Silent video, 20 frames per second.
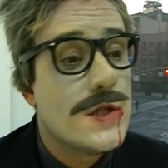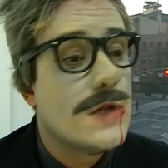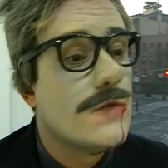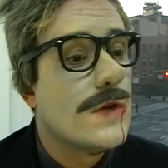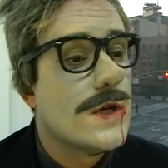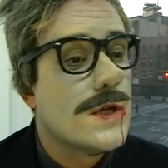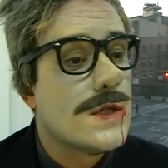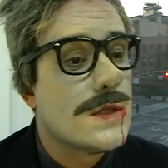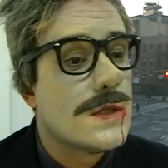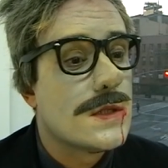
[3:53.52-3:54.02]

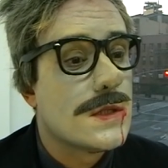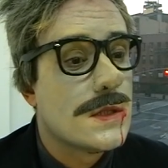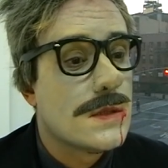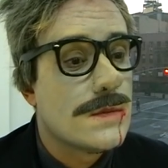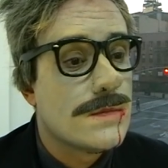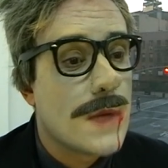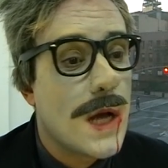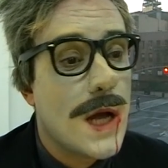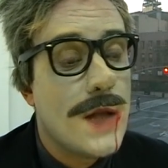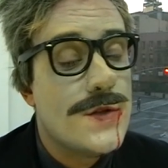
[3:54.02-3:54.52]
risk,
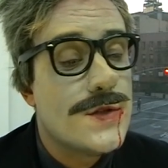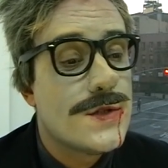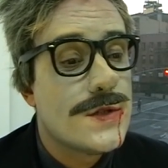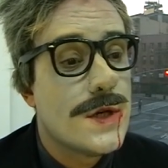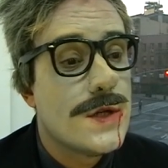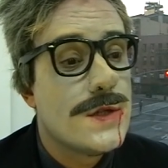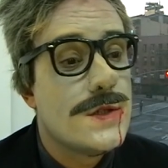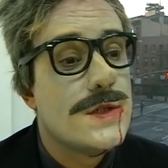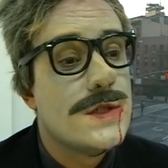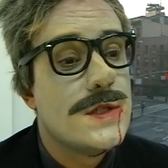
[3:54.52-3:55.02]

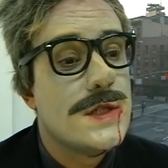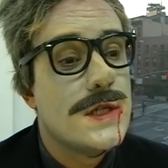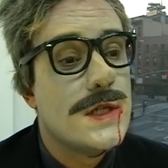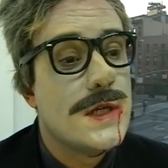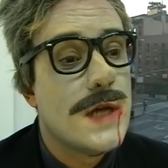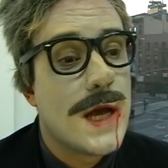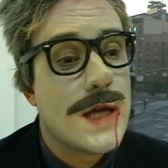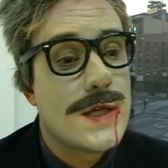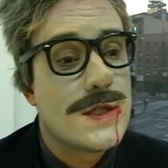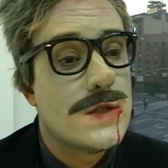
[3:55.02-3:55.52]

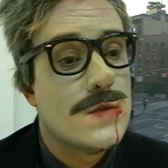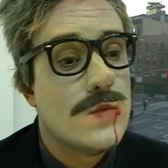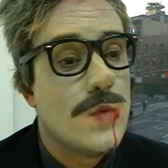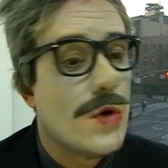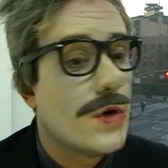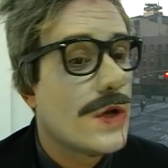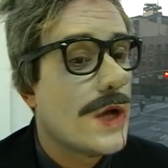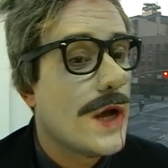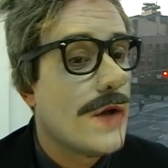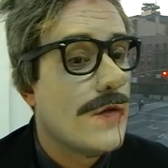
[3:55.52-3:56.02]
uncertainty as to
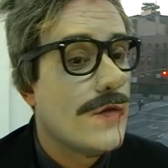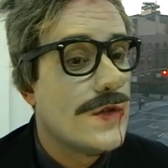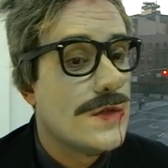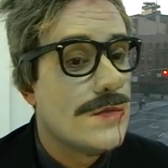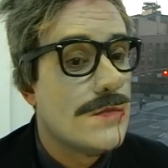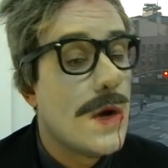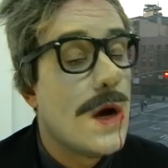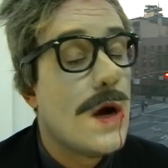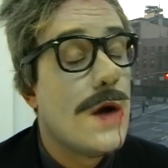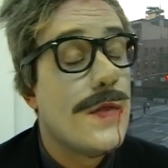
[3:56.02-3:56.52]
what kind of
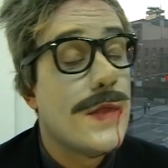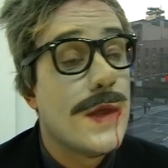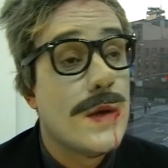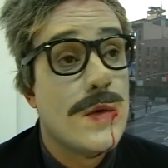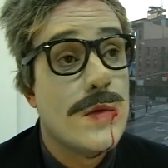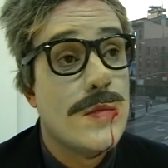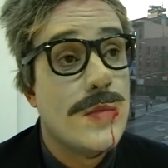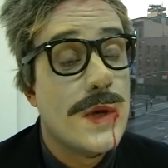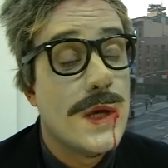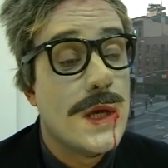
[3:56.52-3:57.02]
demand there
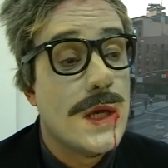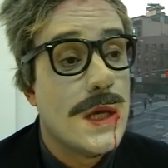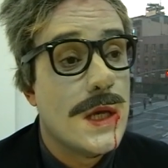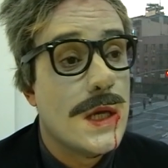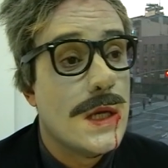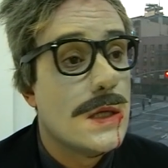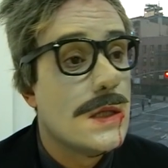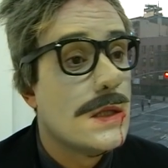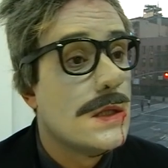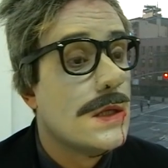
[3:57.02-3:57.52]
would
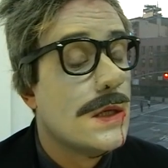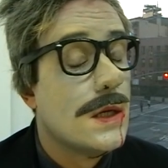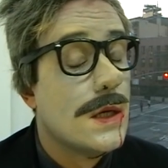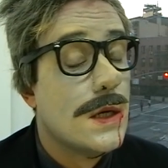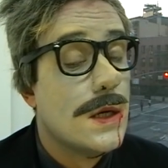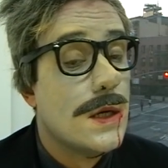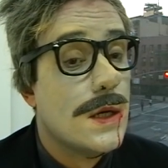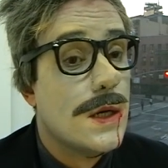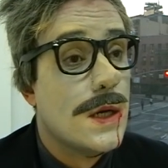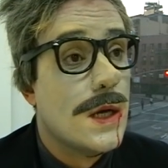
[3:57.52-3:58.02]
be,
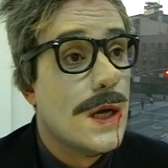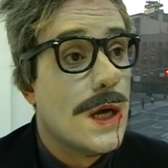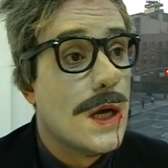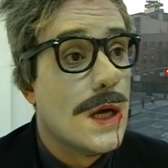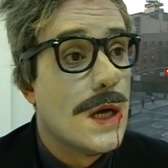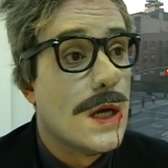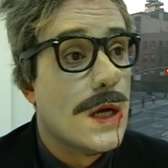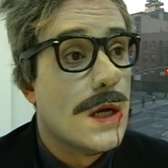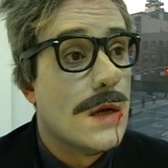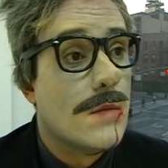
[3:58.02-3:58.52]

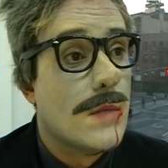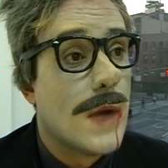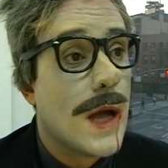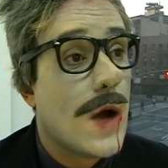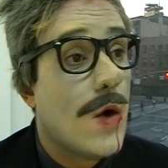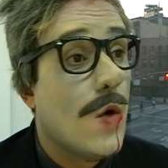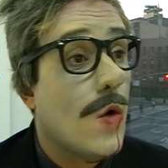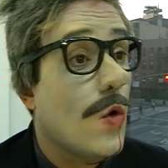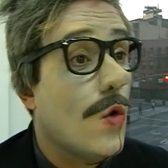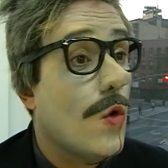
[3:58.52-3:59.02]

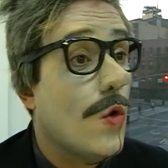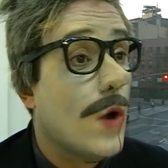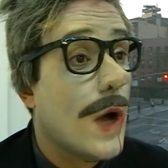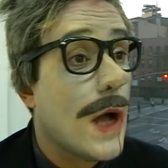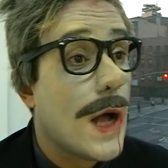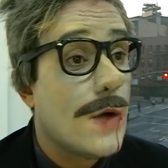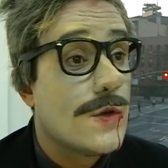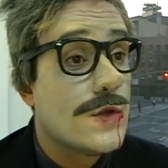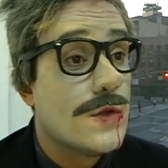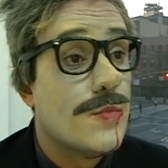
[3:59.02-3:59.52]
or
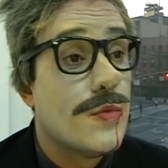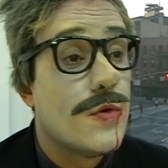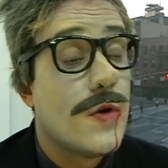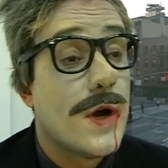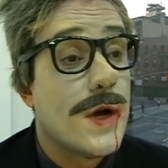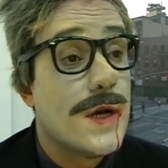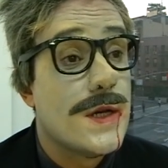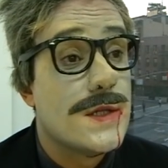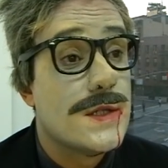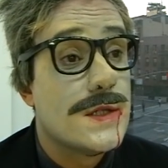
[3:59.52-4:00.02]
how to
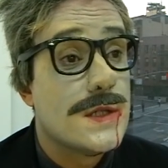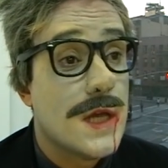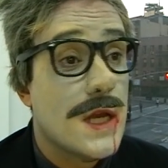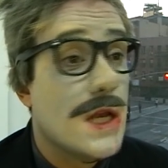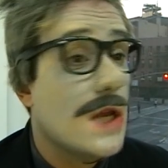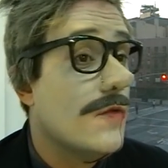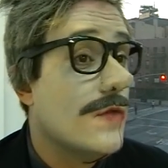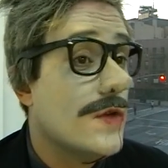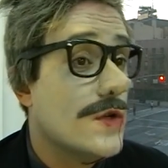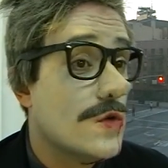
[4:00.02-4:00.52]
price individual